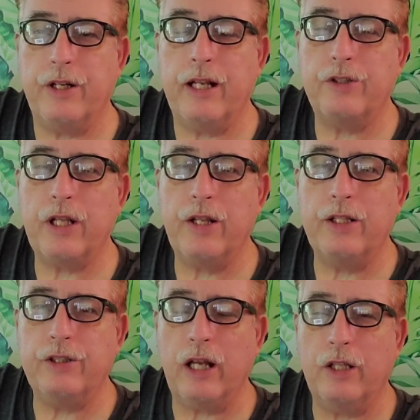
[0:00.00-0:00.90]
And they're selling
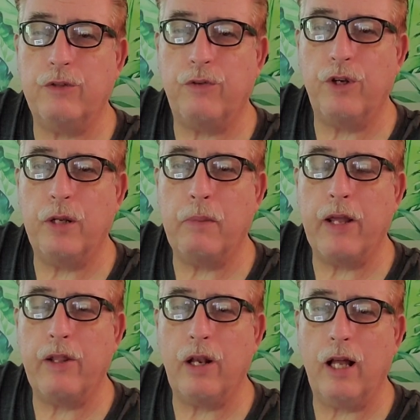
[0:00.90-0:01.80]
these lots for, you can
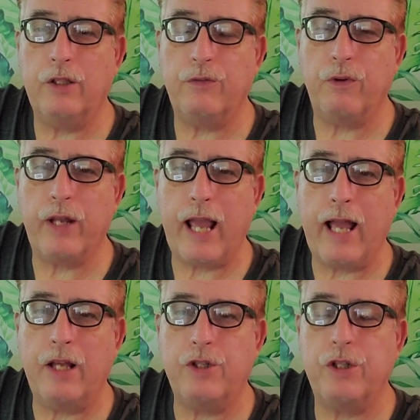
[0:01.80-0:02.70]
buy the lots for
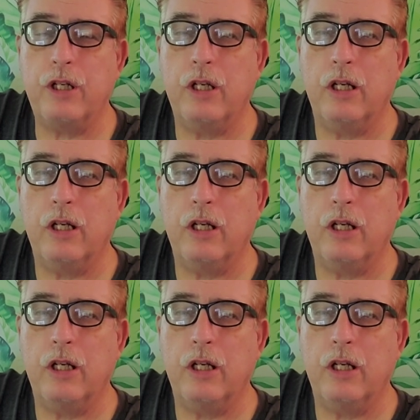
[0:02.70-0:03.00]
cash.